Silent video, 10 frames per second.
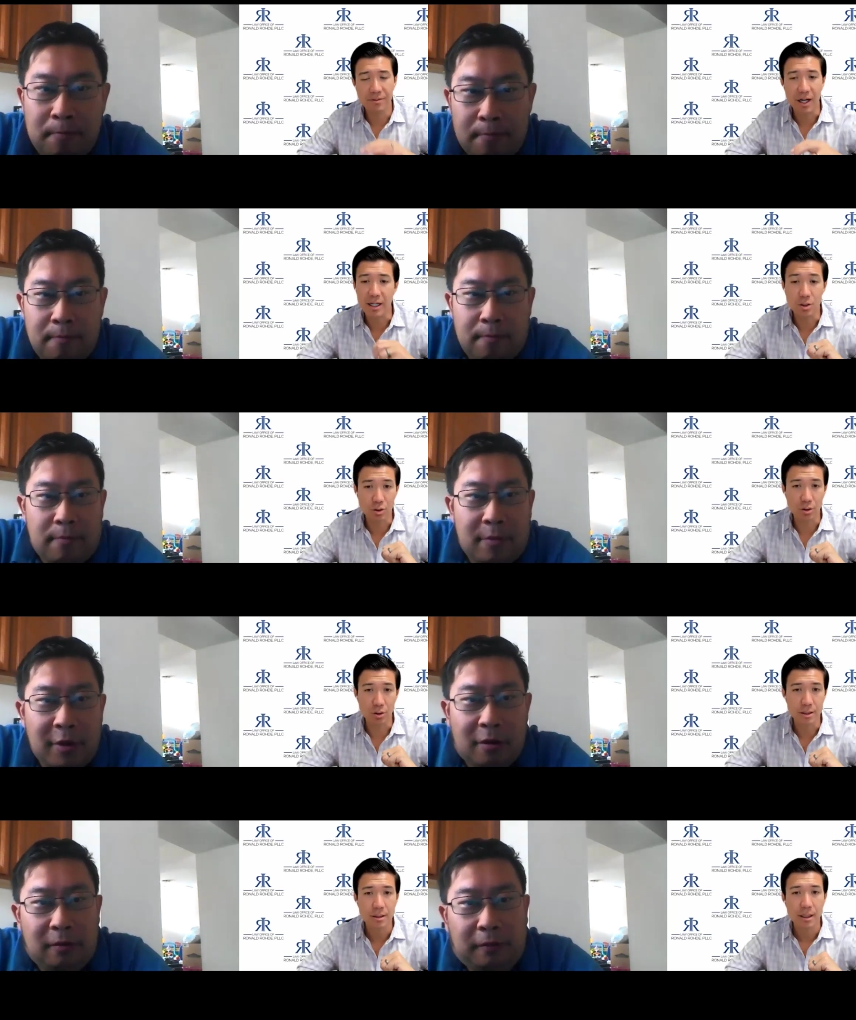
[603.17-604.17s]
Speaker 1: if i
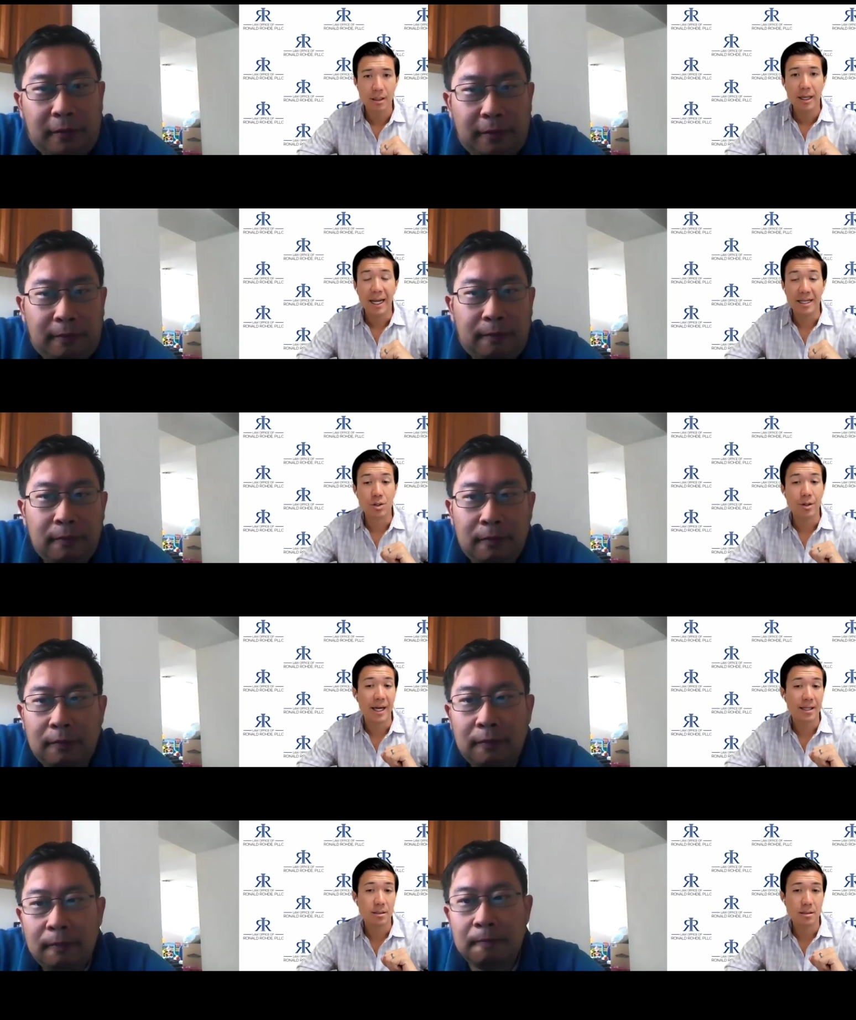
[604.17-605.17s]
control it and so
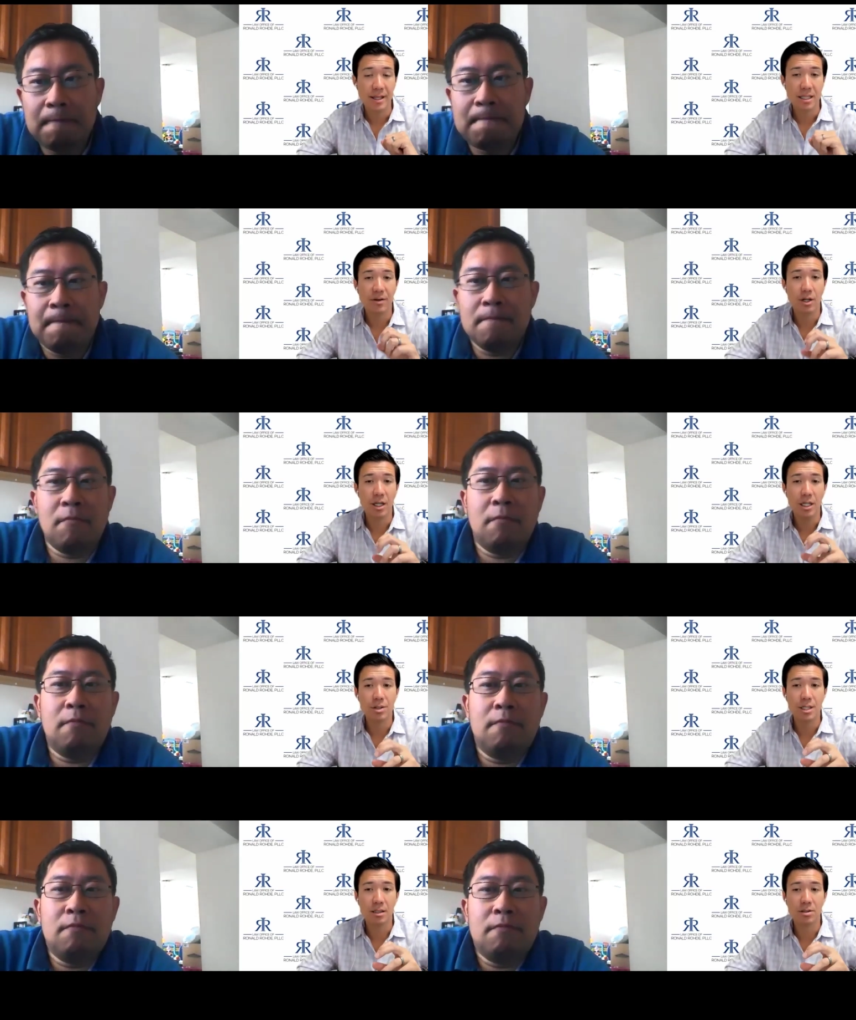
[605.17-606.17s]
that's that's very
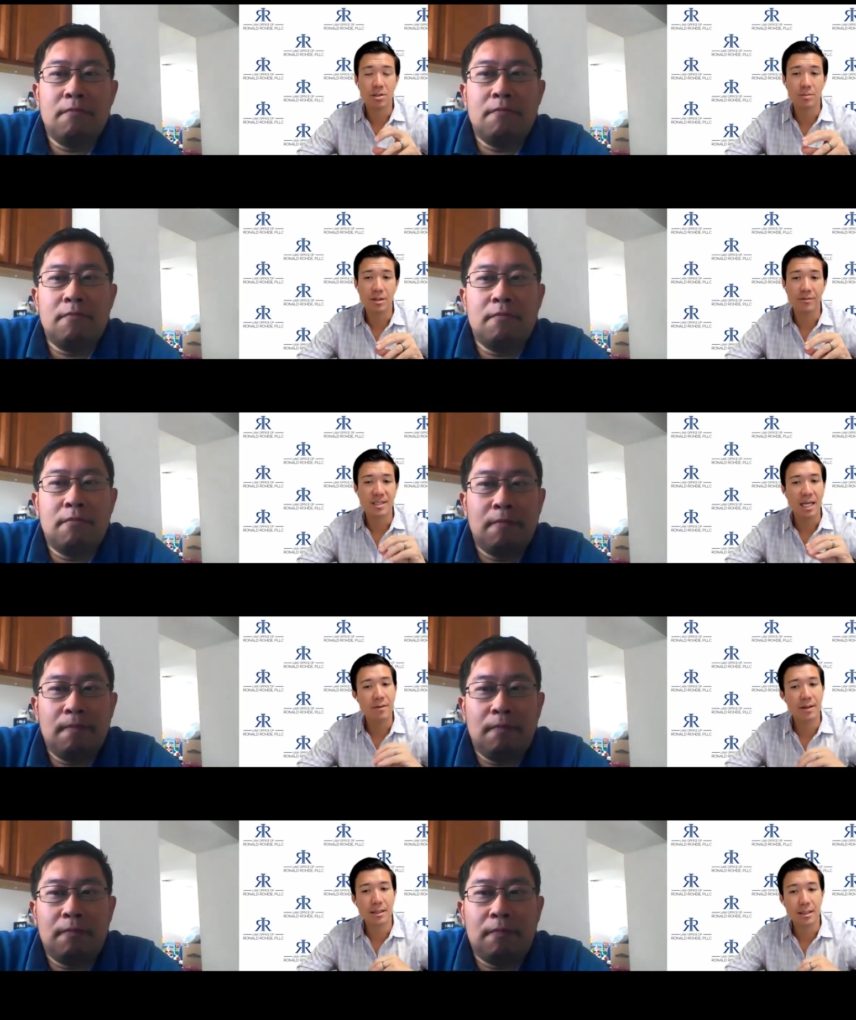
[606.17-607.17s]
interesting in terms of
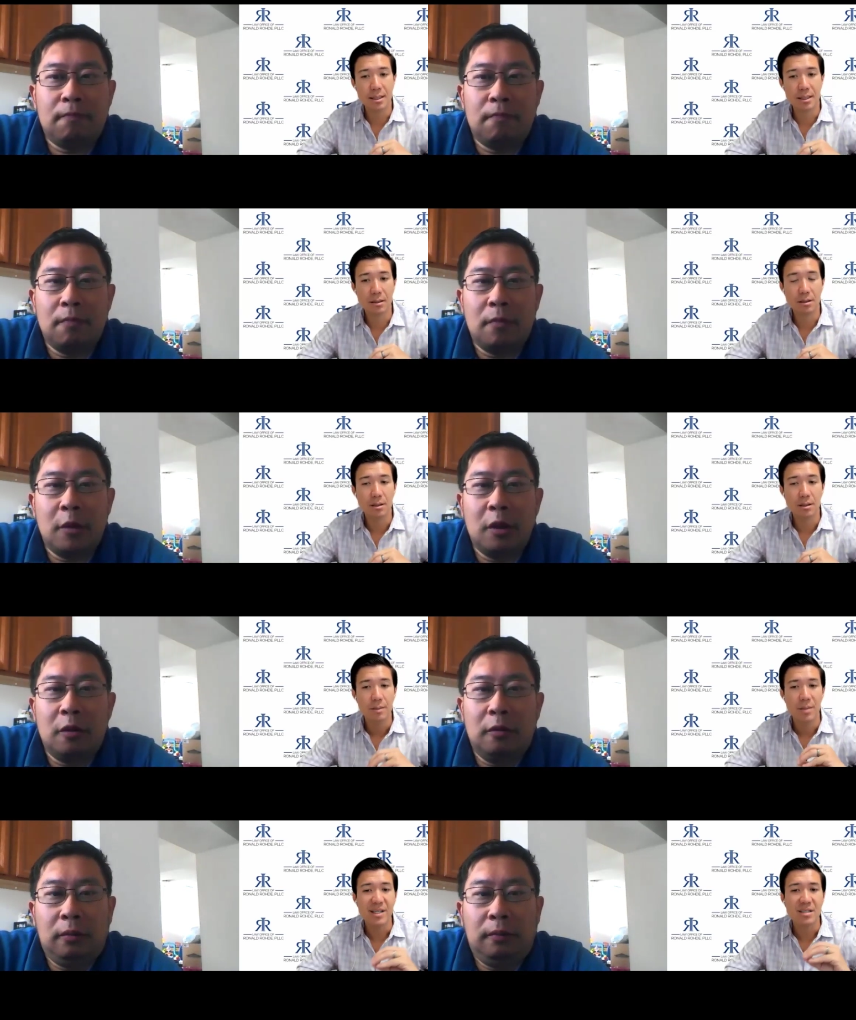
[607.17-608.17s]
saving the deal
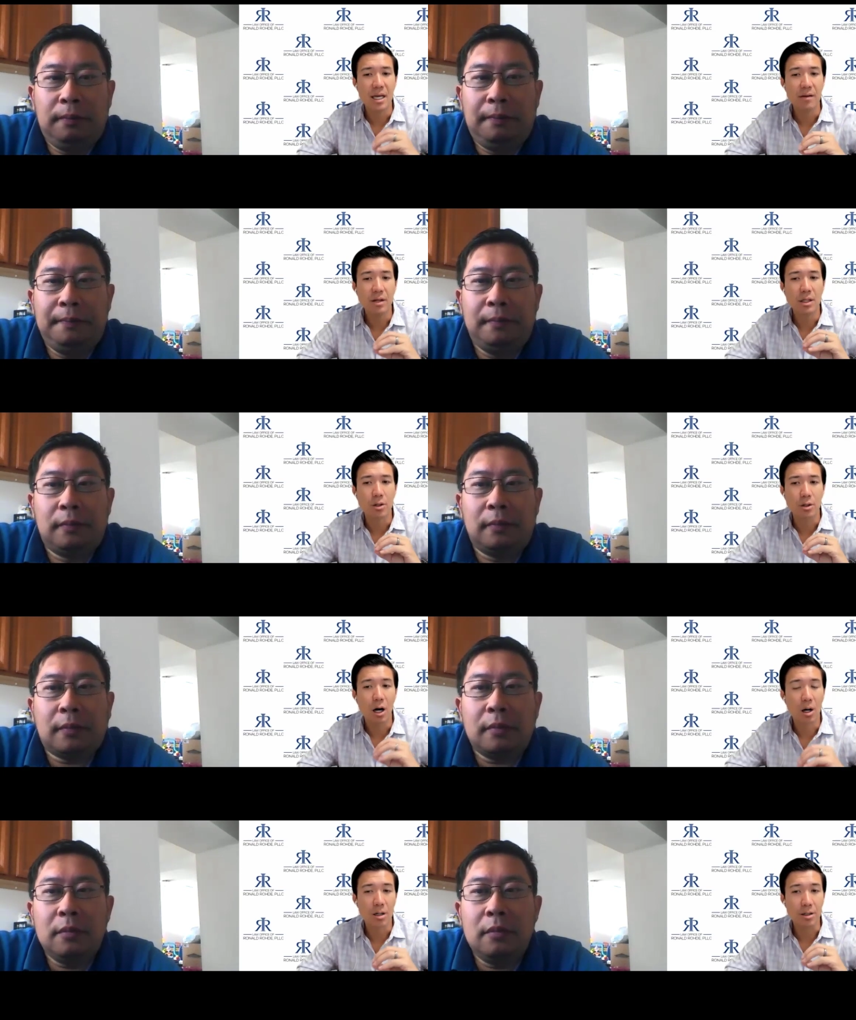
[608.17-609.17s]
maybe saving your
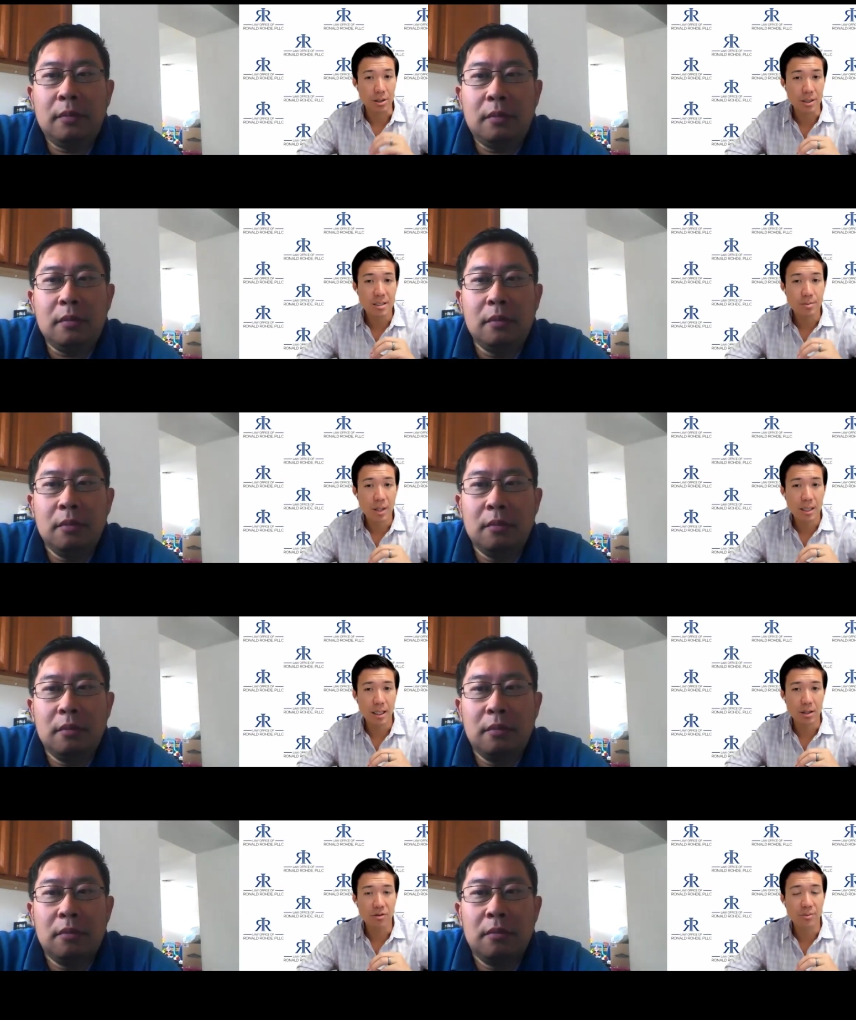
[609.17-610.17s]
hard earnest money
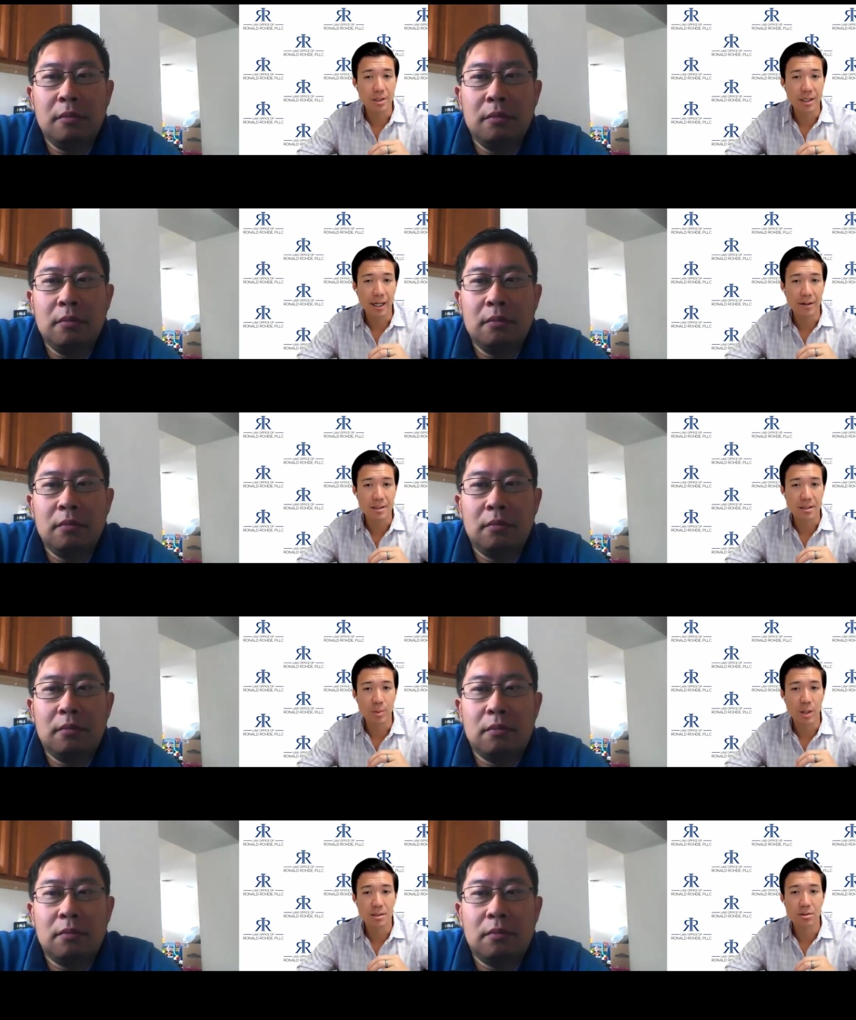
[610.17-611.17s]
that you've put down as a
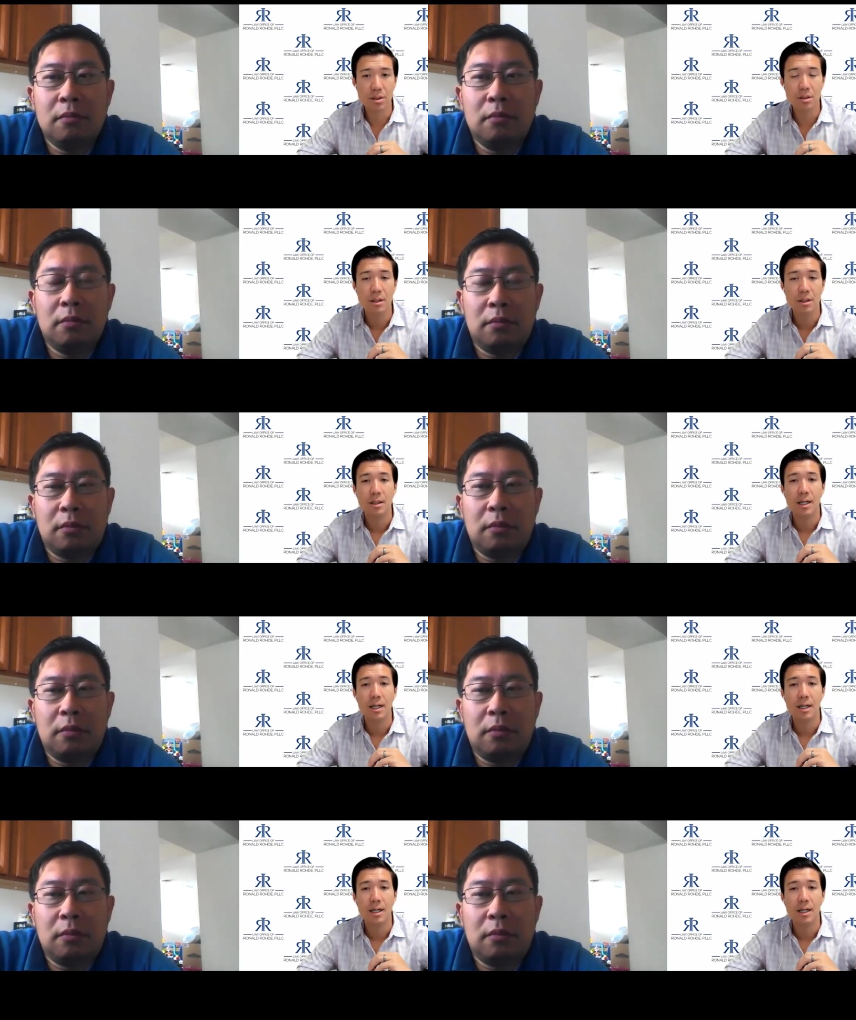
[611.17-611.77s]
sponsor